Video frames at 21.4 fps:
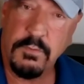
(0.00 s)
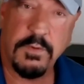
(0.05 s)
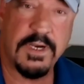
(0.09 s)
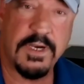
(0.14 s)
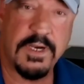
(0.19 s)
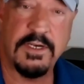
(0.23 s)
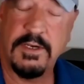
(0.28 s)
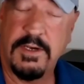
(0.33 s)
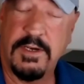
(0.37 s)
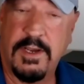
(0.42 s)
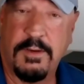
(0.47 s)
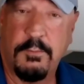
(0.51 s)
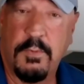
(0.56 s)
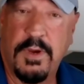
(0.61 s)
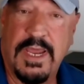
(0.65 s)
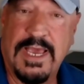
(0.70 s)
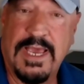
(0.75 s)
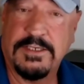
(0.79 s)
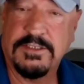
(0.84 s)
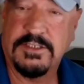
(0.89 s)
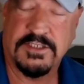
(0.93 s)
worry, and it
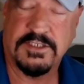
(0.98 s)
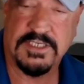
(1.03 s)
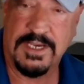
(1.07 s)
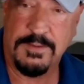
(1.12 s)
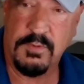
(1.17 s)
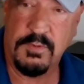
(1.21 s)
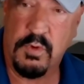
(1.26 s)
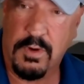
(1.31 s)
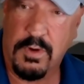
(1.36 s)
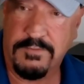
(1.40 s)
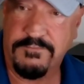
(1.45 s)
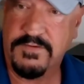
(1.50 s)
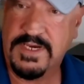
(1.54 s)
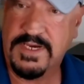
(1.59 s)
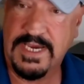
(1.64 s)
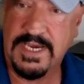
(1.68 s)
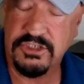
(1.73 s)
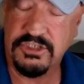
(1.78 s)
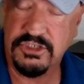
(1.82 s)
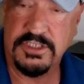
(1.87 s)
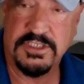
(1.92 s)
has the same
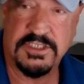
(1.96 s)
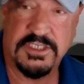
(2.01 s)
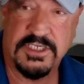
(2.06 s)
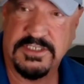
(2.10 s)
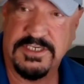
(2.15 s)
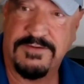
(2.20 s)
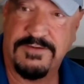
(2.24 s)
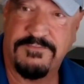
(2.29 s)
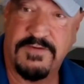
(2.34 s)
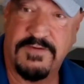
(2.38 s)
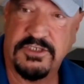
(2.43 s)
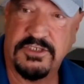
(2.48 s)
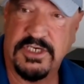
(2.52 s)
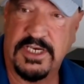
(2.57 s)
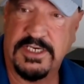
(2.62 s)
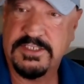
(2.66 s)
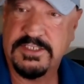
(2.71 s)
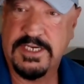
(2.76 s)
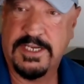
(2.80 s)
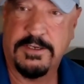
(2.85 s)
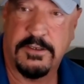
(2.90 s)
qualifications as
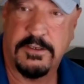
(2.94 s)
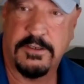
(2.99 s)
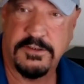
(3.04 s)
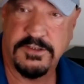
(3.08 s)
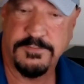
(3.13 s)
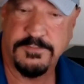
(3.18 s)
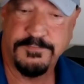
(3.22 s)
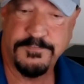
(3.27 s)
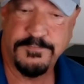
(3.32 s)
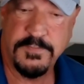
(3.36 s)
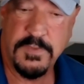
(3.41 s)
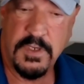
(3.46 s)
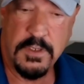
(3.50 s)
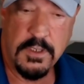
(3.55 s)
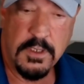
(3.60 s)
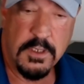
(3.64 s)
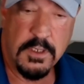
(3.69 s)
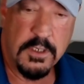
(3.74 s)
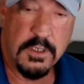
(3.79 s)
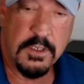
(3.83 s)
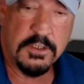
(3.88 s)
FHA standards.
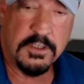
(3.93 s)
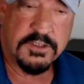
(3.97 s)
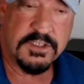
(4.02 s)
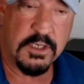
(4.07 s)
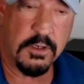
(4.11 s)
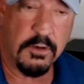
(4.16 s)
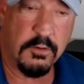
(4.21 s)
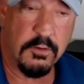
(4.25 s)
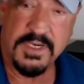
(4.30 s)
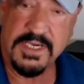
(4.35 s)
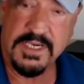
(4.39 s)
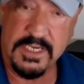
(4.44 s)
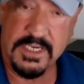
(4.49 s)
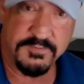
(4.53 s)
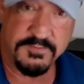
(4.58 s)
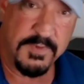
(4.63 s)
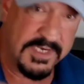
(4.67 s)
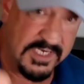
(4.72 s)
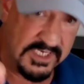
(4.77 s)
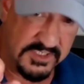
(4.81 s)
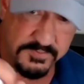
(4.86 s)
So
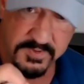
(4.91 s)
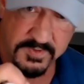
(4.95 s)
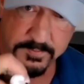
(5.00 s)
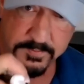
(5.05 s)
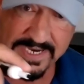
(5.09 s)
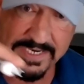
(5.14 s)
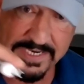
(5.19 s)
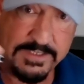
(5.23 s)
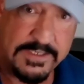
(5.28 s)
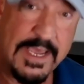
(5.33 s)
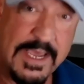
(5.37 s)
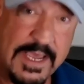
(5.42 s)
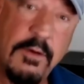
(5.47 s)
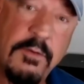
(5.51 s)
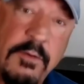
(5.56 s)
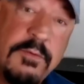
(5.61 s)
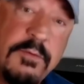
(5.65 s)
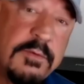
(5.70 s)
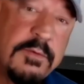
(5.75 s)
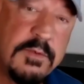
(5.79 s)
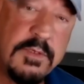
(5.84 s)
because money's been paid
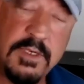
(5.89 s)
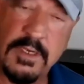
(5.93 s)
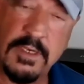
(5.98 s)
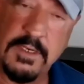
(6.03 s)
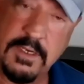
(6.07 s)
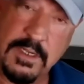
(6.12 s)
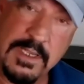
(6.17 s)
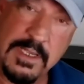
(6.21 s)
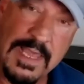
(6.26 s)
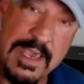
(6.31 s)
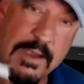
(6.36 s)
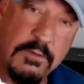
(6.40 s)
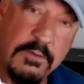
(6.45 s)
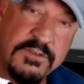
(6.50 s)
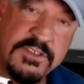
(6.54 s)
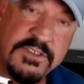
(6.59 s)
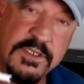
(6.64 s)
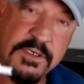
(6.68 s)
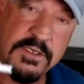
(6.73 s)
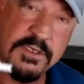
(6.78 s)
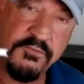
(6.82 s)
down, it
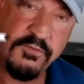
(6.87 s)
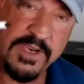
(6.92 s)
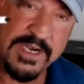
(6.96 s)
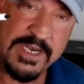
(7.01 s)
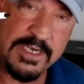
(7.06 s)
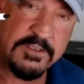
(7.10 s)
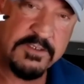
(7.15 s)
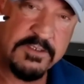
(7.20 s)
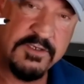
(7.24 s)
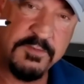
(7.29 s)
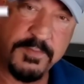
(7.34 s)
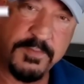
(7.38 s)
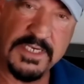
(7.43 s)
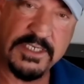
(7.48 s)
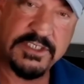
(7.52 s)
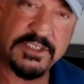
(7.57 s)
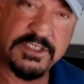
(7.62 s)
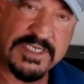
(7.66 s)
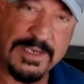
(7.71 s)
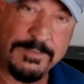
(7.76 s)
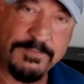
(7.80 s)
allows the credit to be
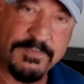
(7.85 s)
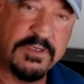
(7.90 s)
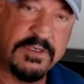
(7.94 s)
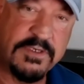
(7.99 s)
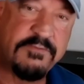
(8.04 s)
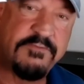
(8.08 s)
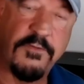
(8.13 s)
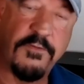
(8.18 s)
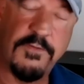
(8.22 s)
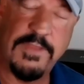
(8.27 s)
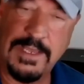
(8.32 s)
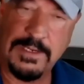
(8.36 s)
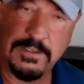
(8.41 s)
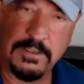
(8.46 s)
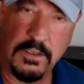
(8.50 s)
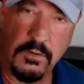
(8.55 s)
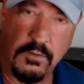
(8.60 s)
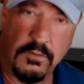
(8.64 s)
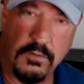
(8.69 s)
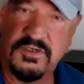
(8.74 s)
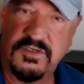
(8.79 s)
accepted for that
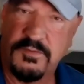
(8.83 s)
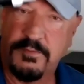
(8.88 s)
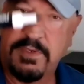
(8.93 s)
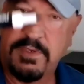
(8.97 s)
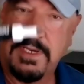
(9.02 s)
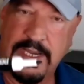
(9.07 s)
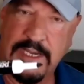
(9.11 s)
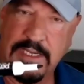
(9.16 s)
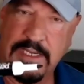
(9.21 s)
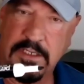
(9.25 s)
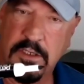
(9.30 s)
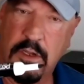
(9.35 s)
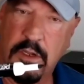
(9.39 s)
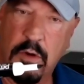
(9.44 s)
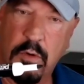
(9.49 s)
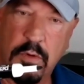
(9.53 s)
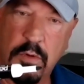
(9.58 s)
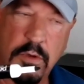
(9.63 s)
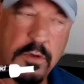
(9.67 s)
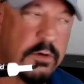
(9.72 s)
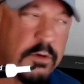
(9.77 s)
loan to be a
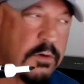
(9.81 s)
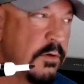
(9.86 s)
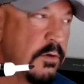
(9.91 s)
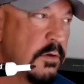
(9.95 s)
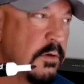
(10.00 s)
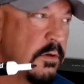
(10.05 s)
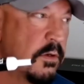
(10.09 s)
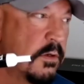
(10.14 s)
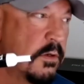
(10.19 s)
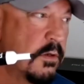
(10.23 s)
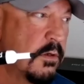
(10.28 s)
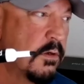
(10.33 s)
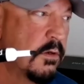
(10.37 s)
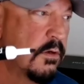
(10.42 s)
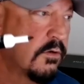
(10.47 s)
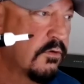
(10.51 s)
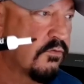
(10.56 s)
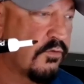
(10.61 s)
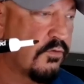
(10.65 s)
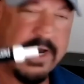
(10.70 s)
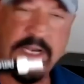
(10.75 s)
lower
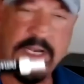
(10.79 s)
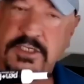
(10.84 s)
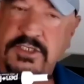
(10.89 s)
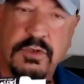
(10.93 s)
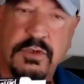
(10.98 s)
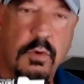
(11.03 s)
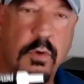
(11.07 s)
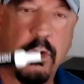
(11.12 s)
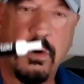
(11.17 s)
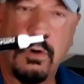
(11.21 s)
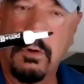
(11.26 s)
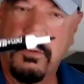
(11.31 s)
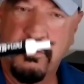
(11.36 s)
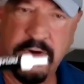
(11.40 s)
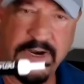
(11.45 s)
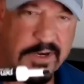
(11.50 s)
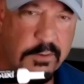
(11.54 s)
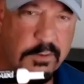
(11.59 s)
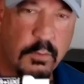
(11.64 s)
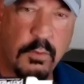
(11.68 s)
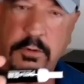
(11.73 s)
credit score,
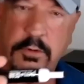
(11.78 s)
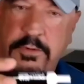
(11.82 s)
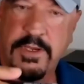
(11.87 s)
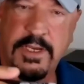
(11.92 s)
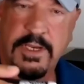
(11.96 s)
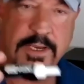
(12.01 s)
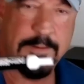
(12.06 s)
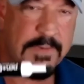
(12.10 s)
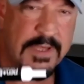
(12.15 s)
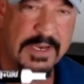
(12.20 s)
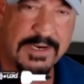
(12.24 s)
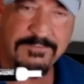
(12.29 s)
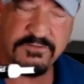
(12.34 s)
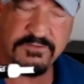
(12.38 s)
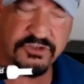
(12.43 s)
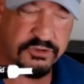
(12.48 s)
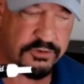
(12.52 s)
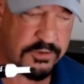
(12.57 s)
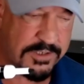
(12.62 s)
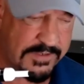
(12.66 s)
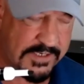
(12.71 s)
credit worthy. I'm not even
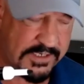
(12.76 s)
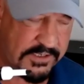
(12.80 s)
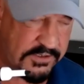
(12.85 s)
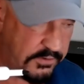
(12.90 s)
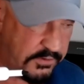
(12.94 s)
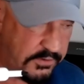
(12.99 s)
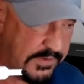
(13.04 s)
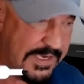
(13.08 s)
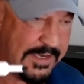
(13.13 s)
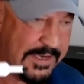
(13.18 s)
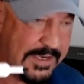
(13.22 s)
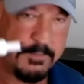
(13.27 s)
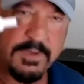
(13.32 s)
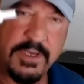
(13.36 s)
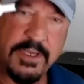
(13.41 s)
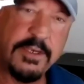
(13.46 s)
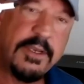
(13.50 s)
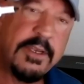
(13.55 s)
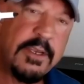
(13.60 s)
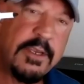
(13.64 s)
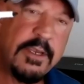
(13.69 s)
sure how they do that,
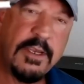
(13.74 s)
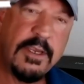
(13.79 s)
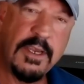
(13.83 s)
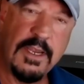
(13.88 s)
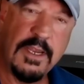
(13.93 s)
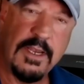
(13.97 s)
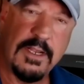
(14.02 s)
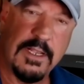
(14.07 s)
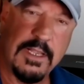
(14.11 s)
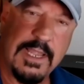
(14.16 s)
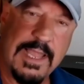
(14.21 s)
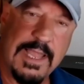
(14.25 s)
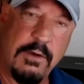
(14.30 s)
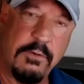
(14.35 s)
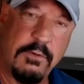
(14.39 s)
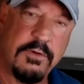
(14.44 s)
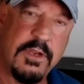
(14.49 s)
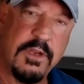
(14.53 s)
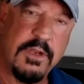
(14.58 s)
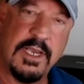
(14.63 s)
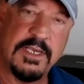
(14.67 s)
but it
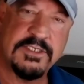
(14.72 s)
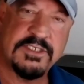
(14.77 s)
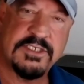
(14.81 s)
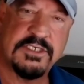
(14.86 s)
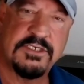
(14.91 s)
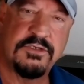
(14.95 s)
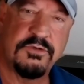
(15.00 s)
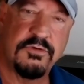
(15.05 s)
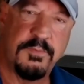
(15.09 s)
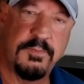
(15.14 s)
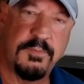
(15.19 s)
allowed us to